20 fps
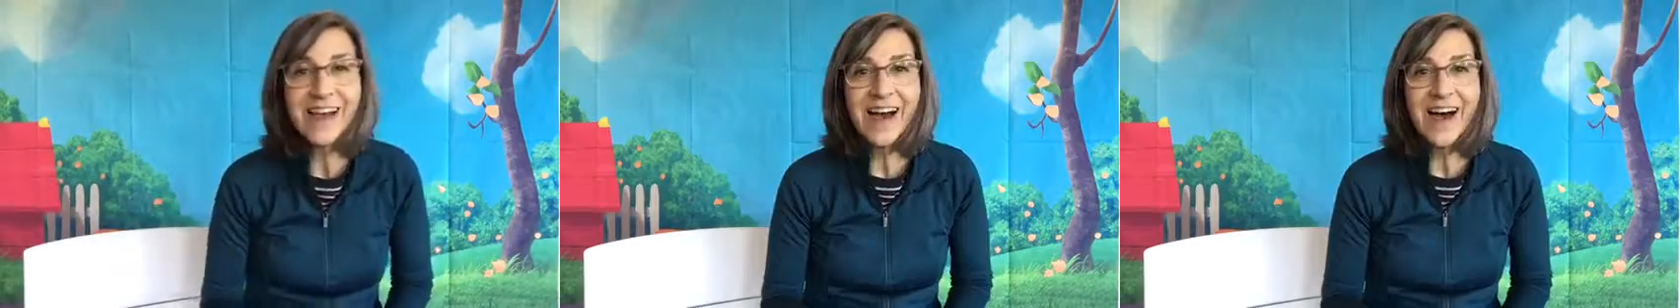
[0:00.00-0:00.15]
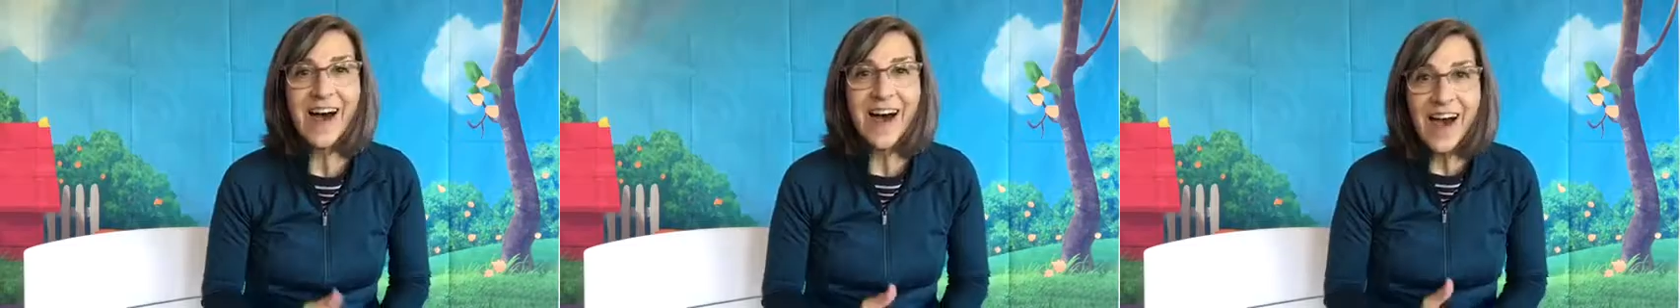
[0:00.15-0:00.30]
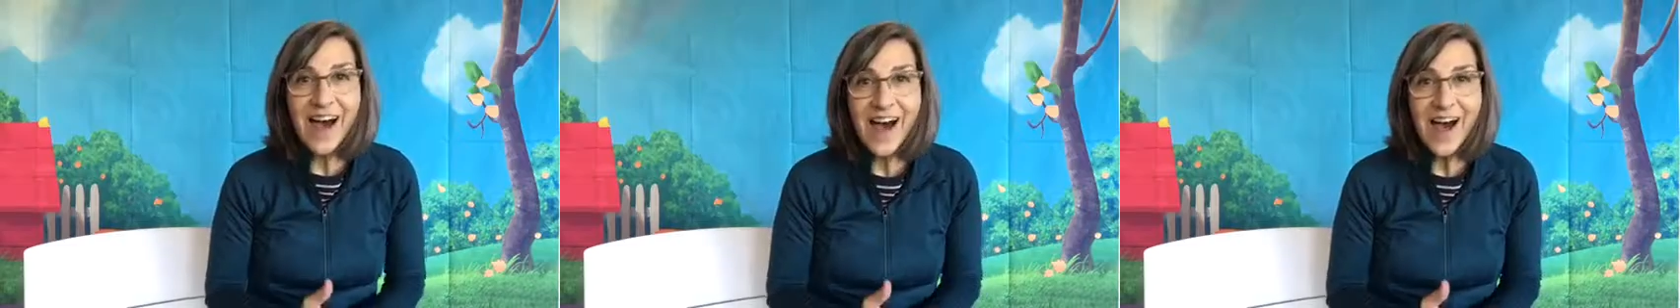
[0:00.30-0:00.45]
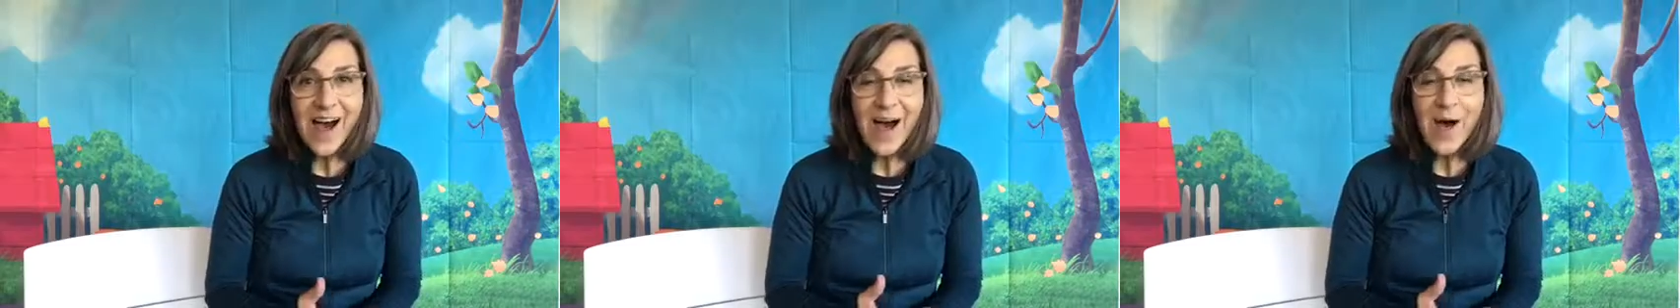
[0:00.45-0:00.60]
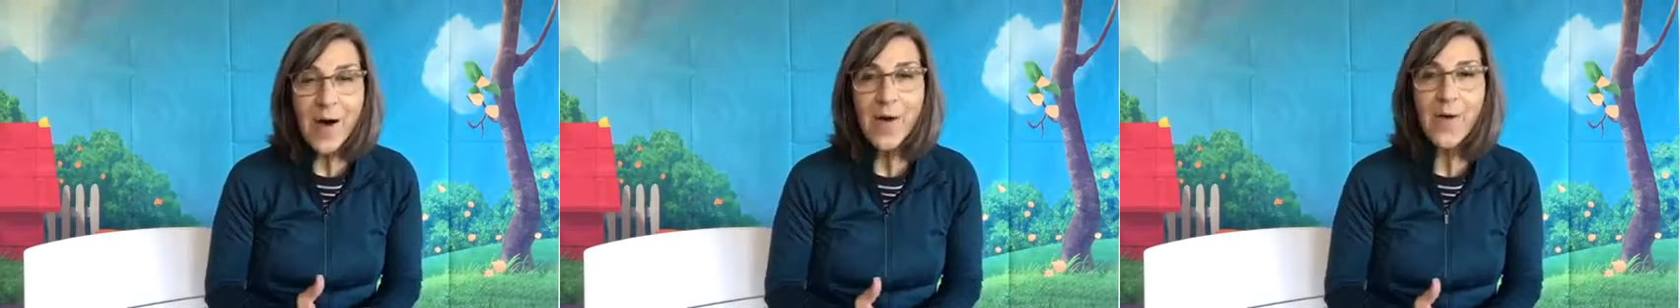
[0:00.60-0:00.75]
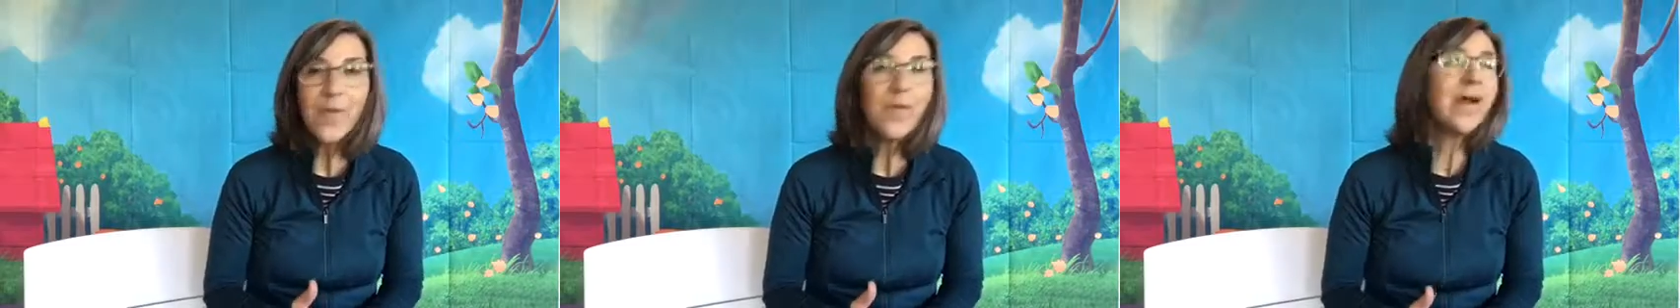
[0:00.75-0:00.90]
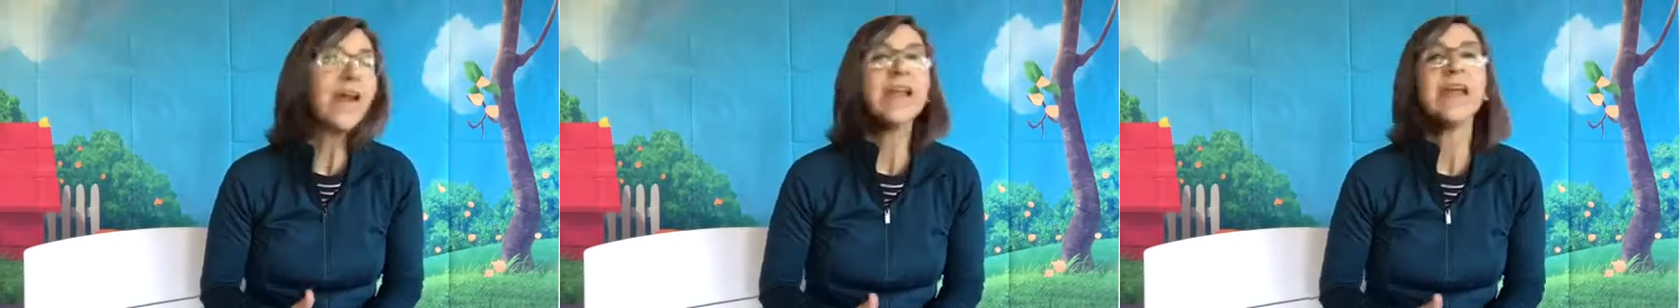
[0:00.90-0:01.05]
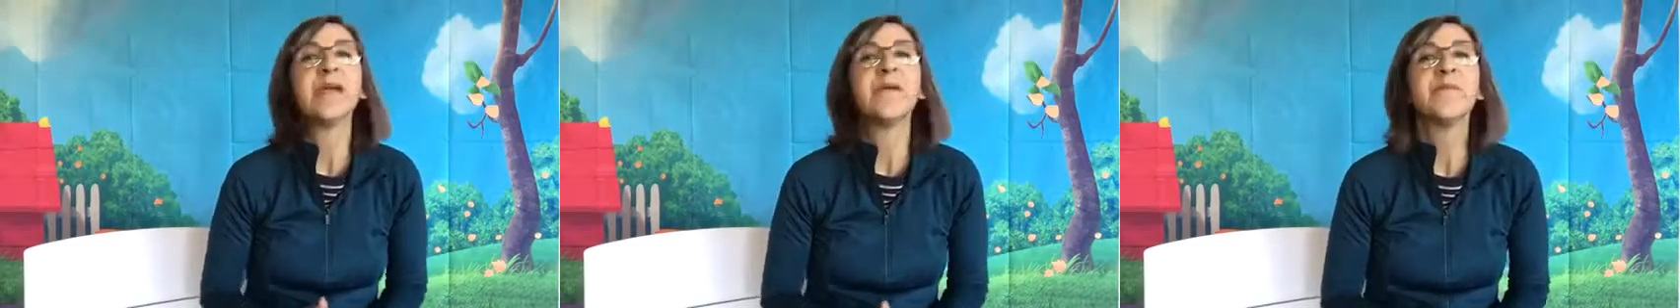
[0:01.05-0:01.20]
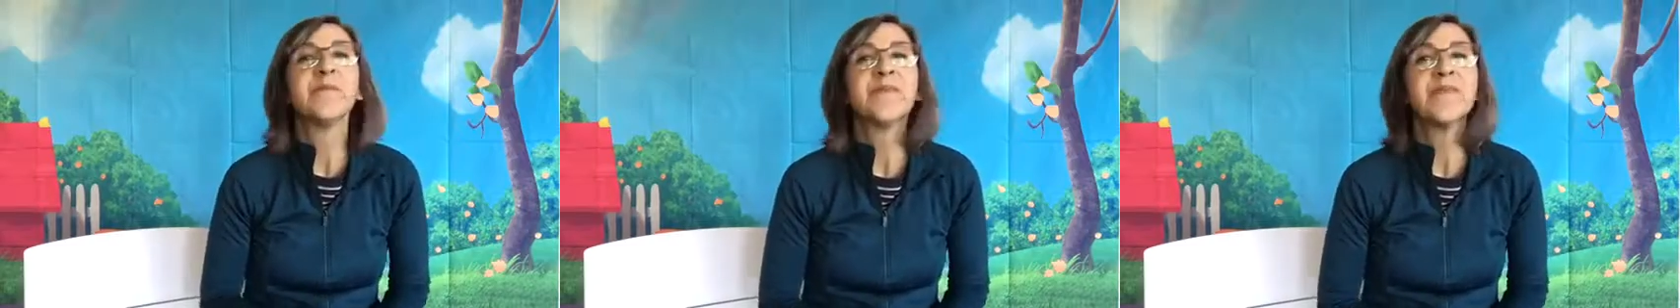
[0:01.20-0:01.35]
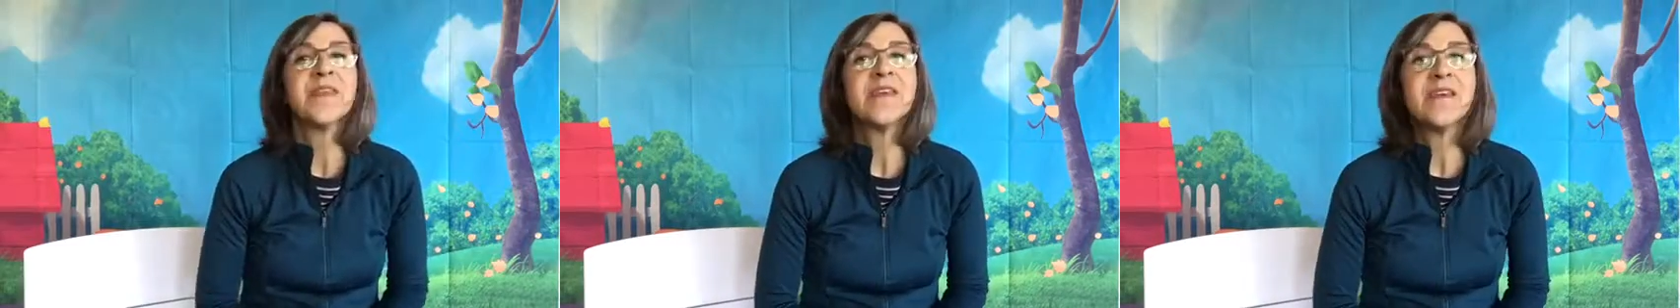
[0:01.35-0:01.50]
Alrighty,
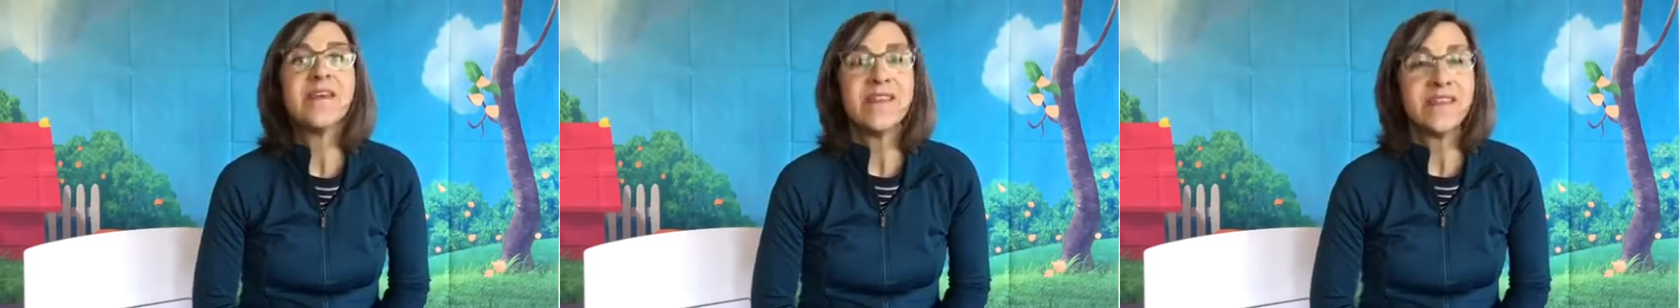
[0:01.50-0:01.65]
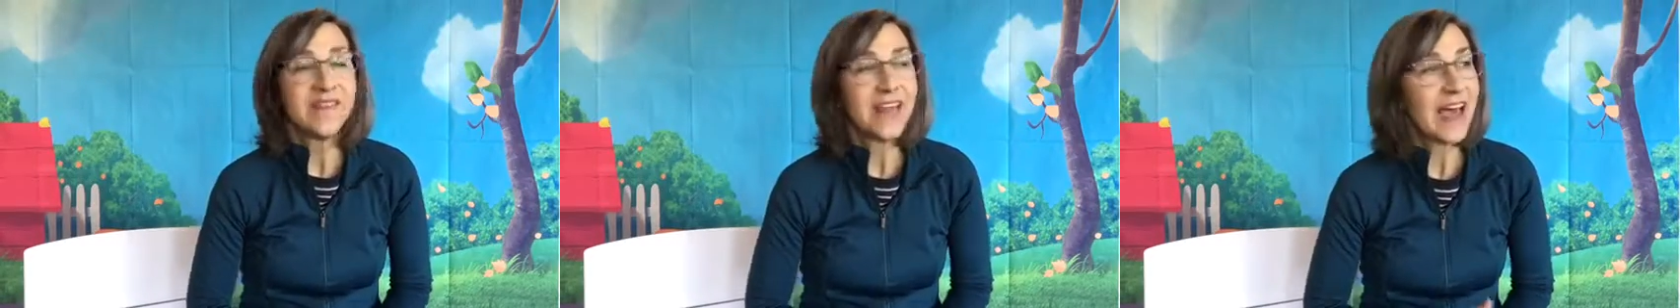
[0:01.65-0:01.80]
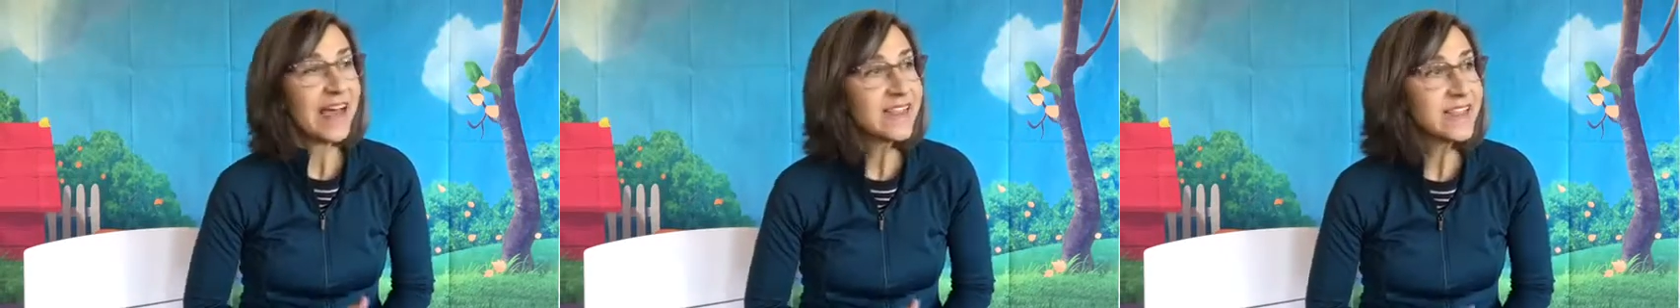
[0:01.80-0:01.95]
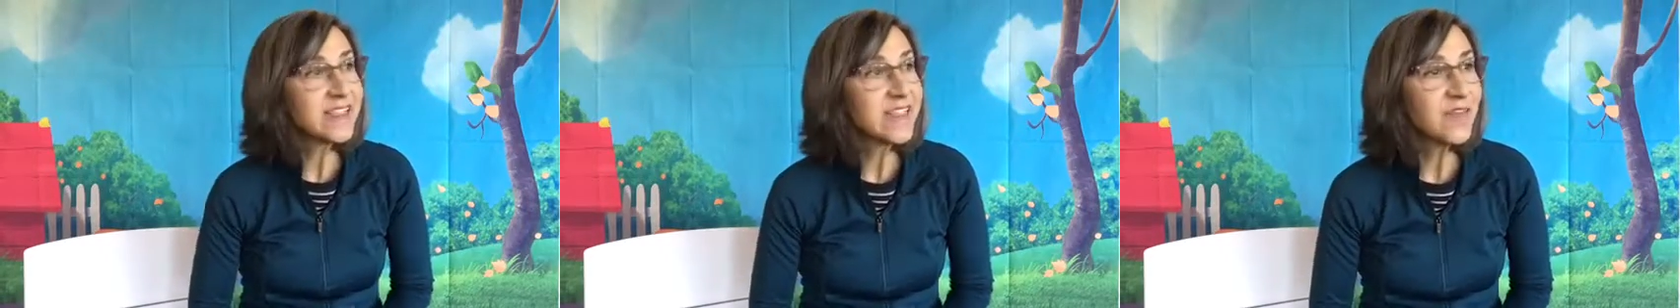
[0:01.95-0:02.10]
that's